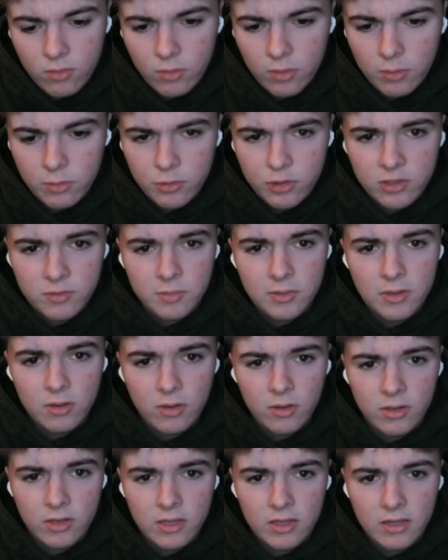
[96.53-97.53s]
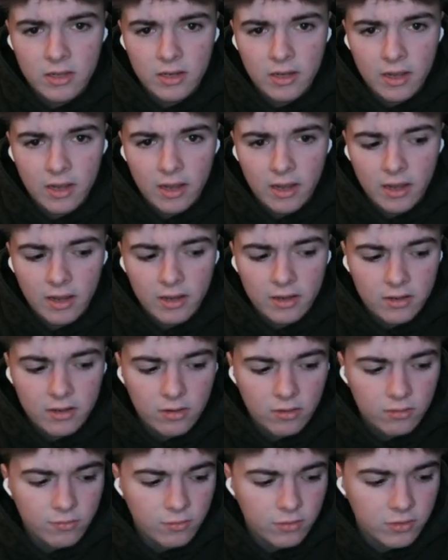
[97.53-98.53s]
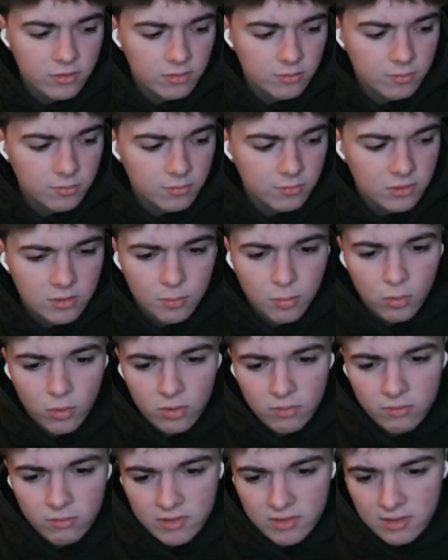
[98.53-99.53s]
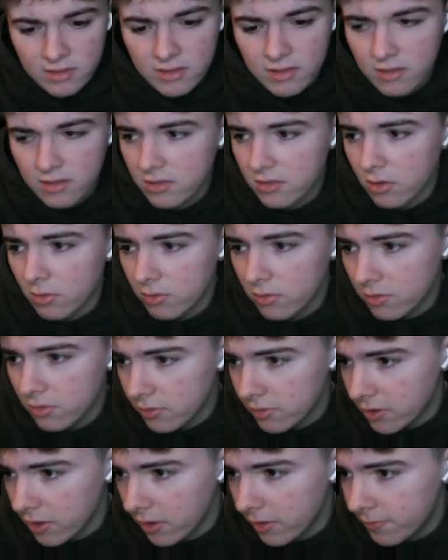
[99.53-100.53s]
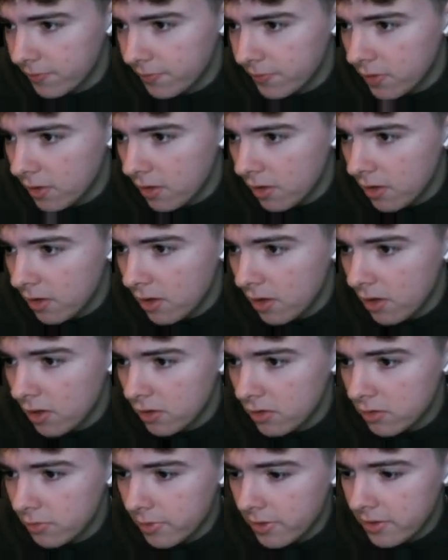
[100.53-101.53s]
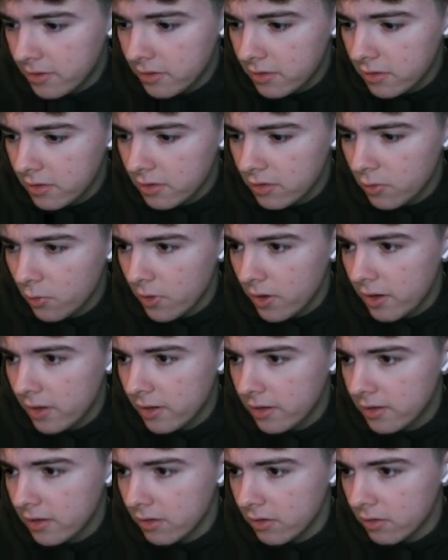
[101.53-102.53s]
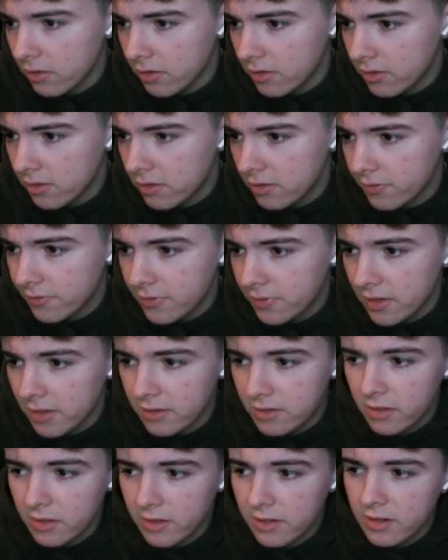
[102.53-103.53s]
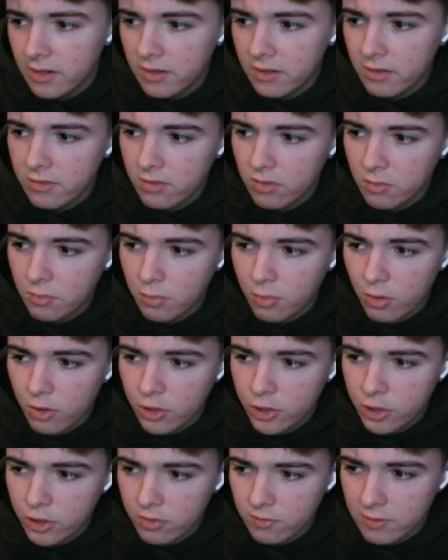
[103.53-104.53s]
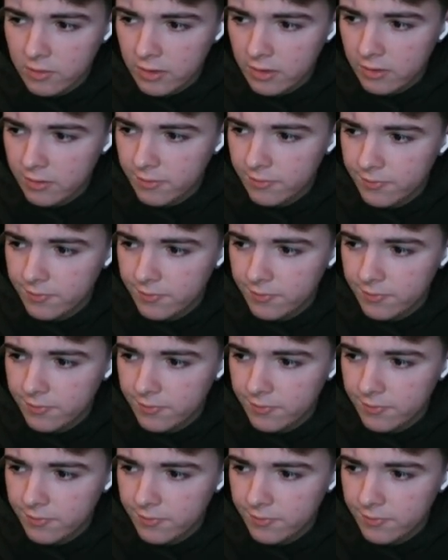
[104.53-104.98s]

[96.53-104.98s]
we would just be looking at, for some support and resistance zones, okay? So basically the way I like to do this is clicking on this little brush over here,